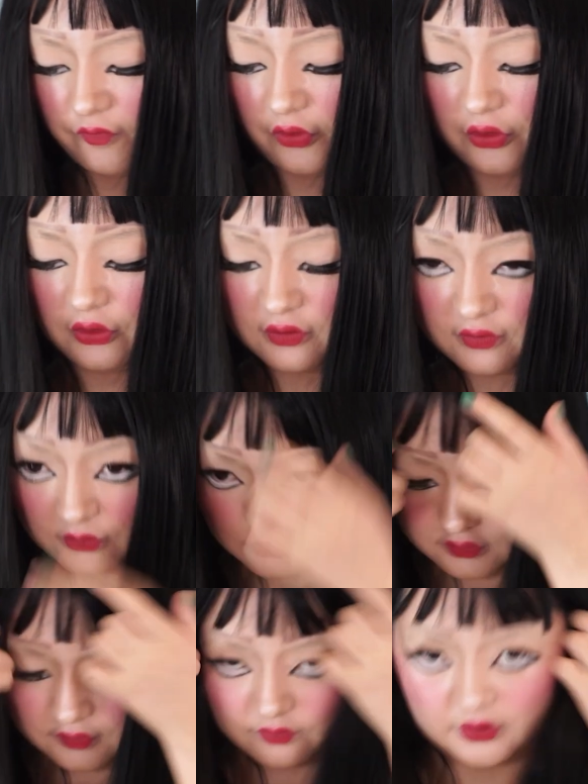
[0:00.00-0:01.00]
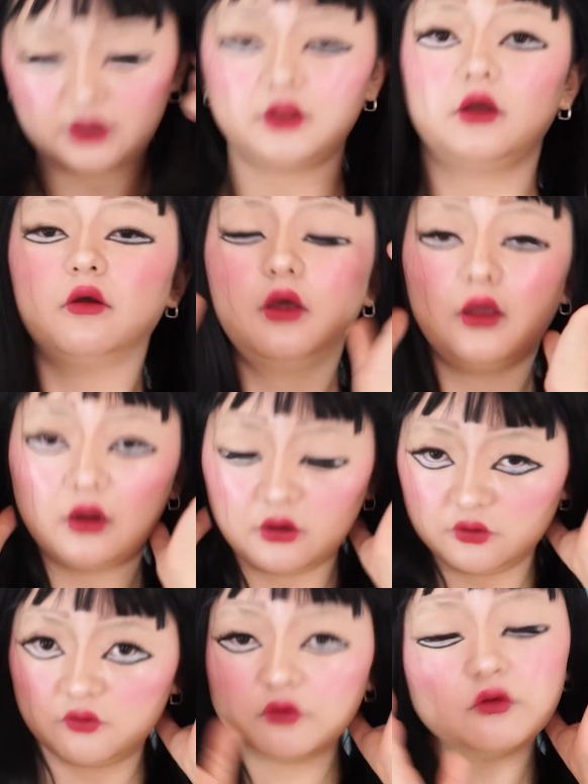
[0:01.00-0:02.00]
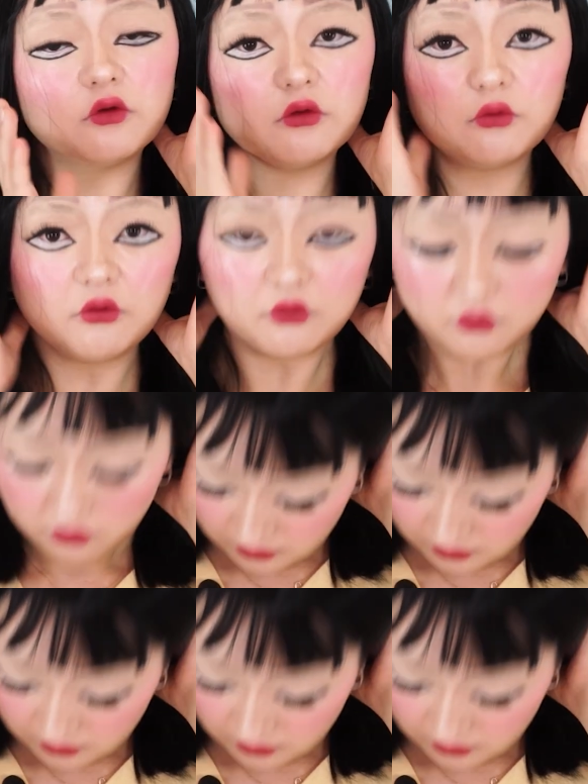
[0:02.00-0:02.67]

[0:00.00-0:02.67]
First, we'll divide our hair into two